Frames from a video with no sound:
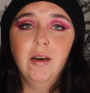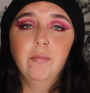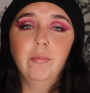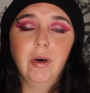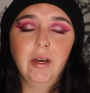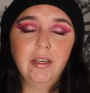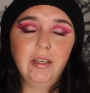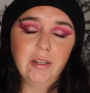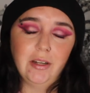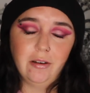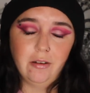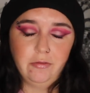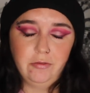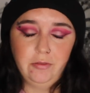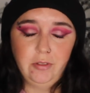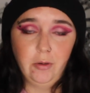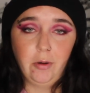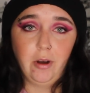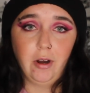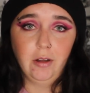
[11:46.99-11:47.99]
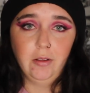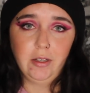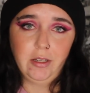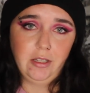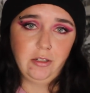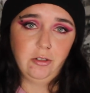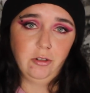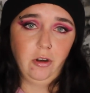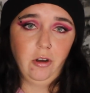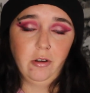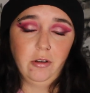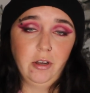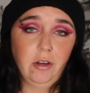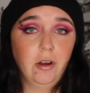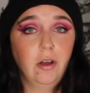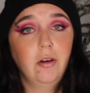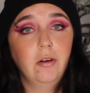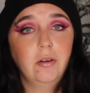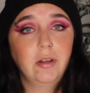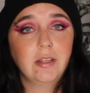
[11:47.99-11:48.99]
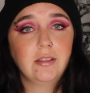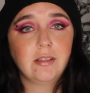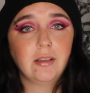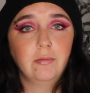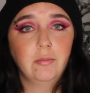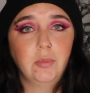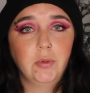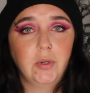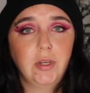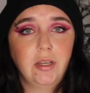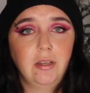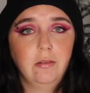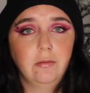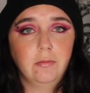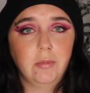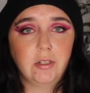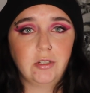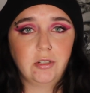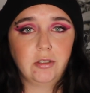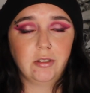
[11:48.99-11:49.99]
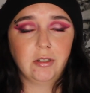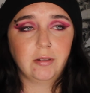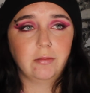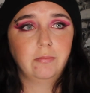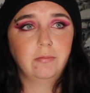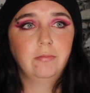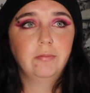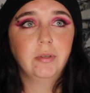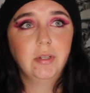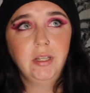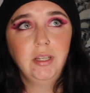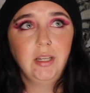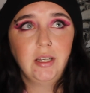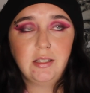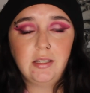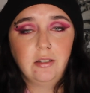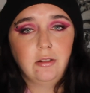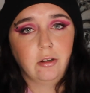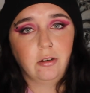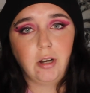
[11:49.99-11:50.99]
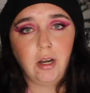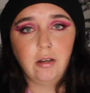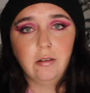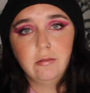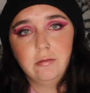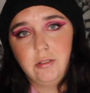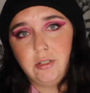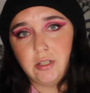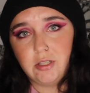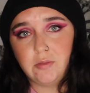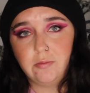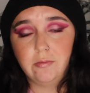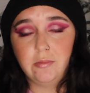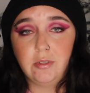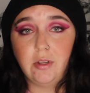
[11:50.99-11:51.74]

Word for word: But you know, if you are looking to grow your own at some point, which they're pretty easy to grow, just